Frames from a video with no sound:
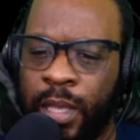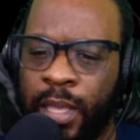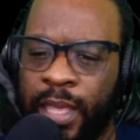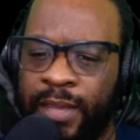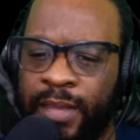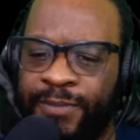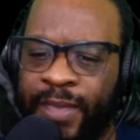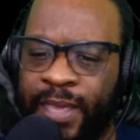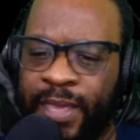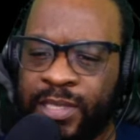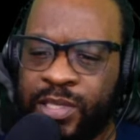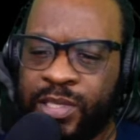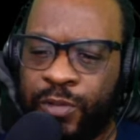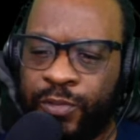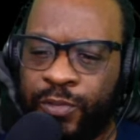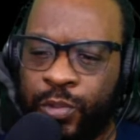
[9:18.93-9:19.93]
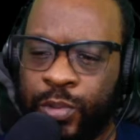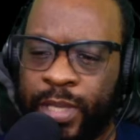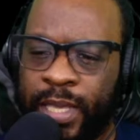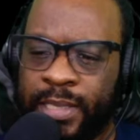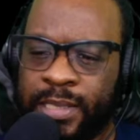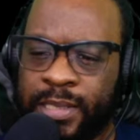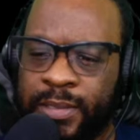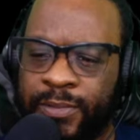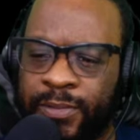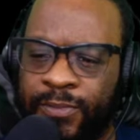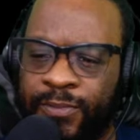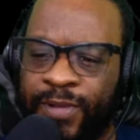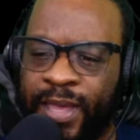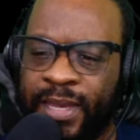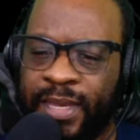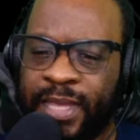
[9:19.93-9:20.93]
advanced cervical cancer,
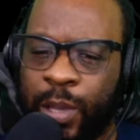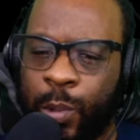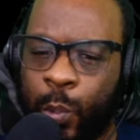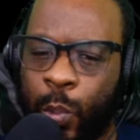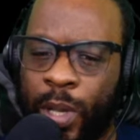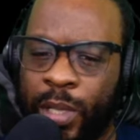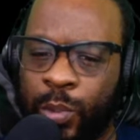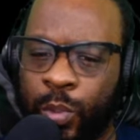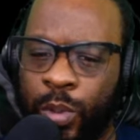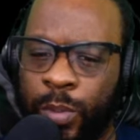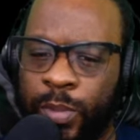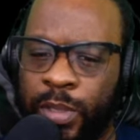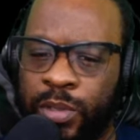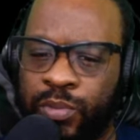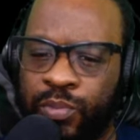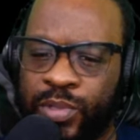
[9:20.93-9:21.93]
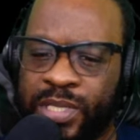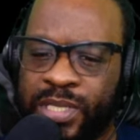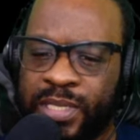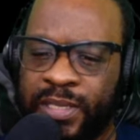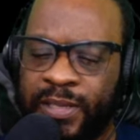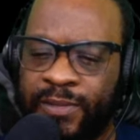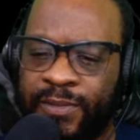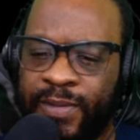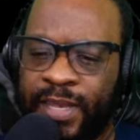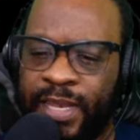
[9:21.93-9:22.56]
finding that white women receive